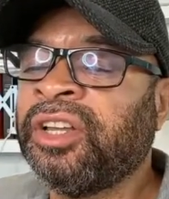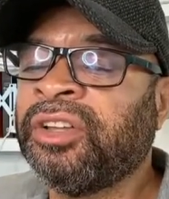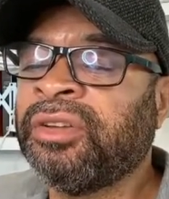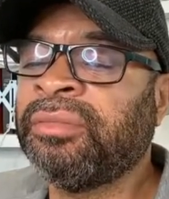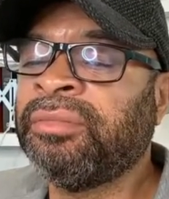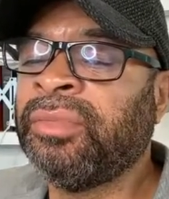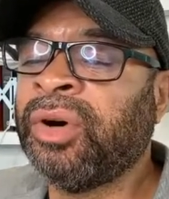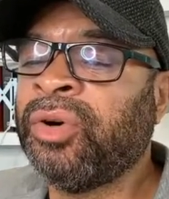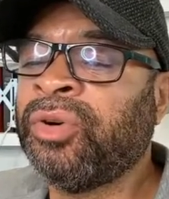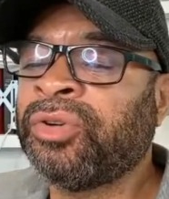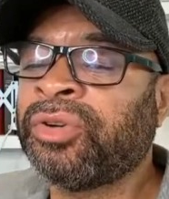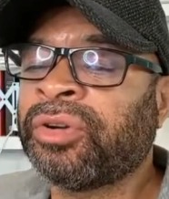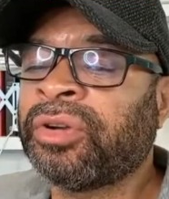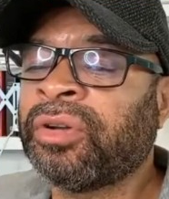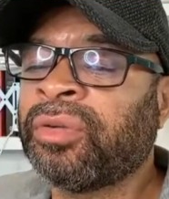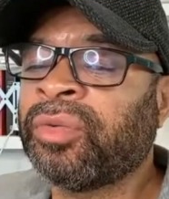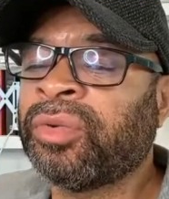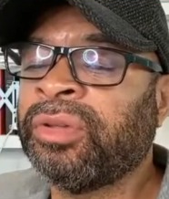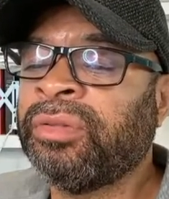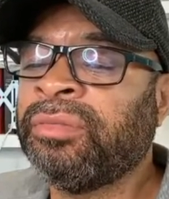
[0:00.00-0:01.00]
Motor
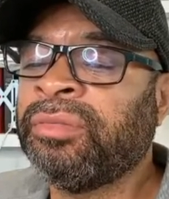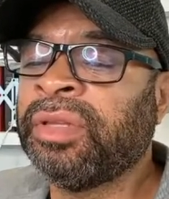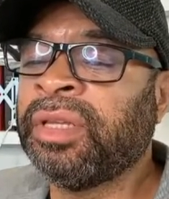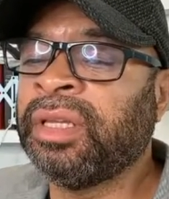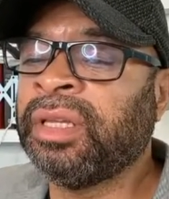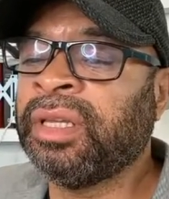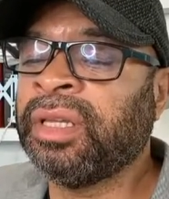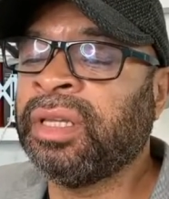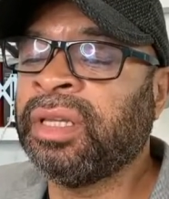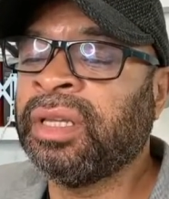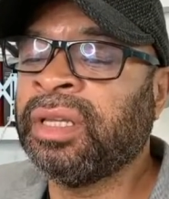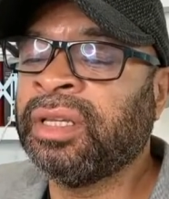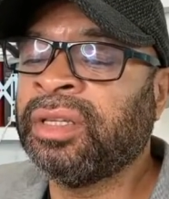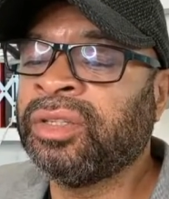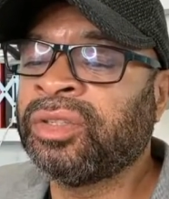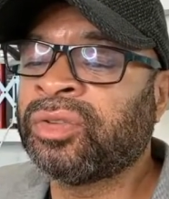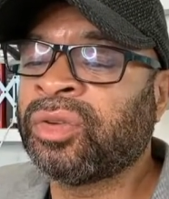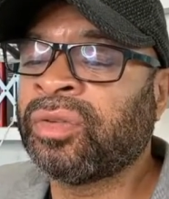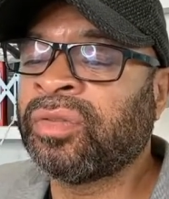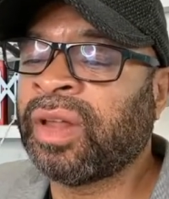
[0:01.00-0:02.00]
would be
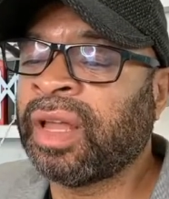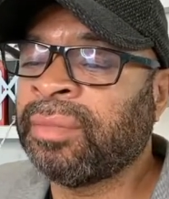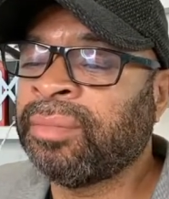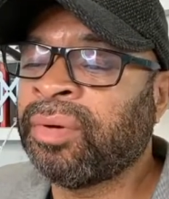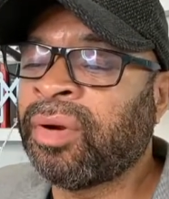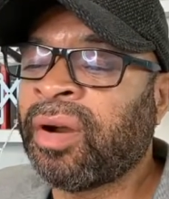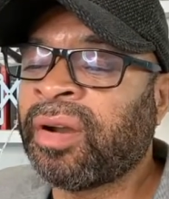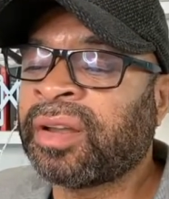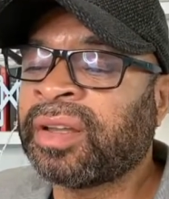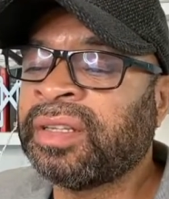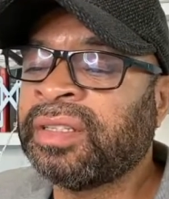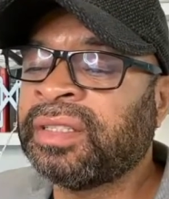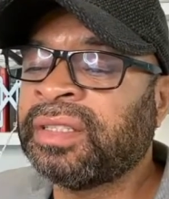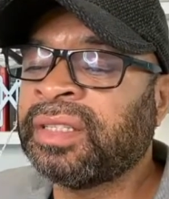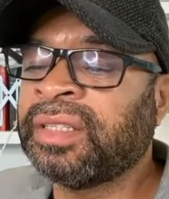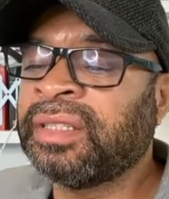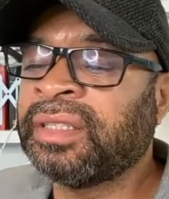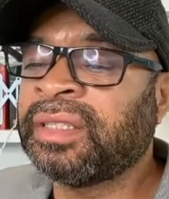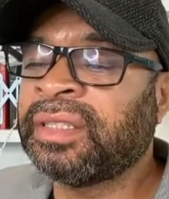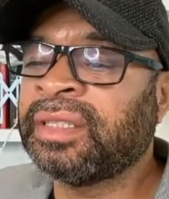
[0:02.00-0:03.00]
sort of like
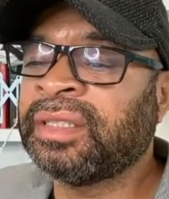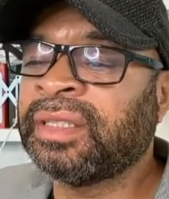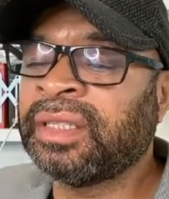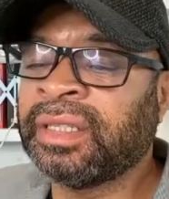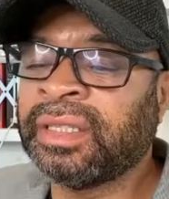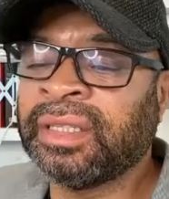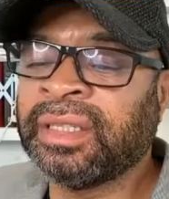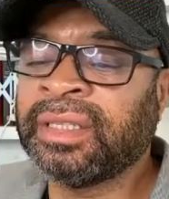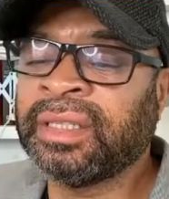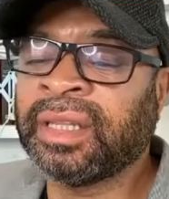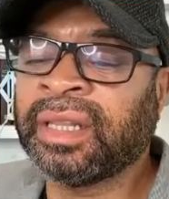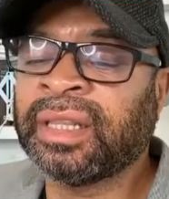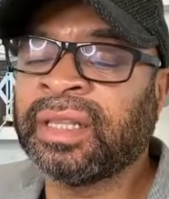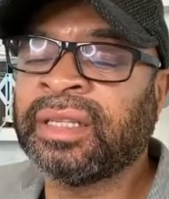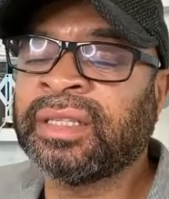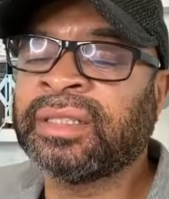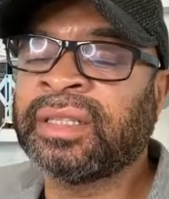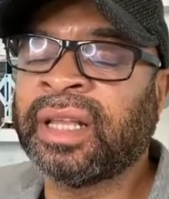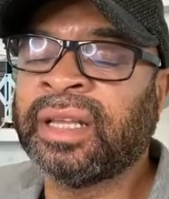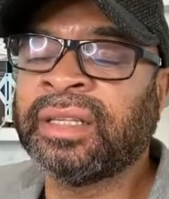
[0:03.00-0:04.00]
Parkinson's disease and
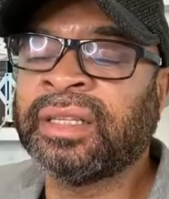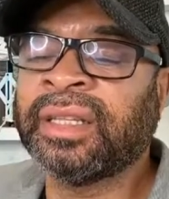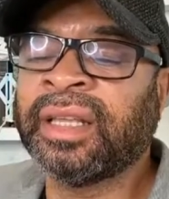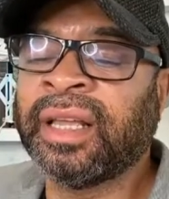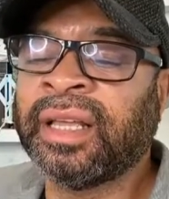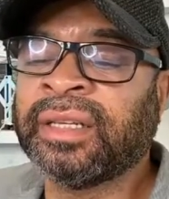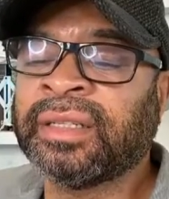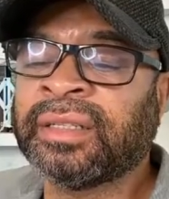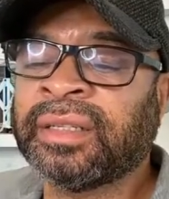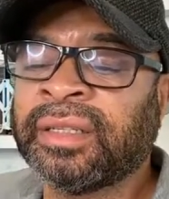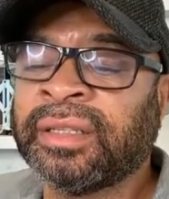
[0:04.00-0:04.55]
things like that.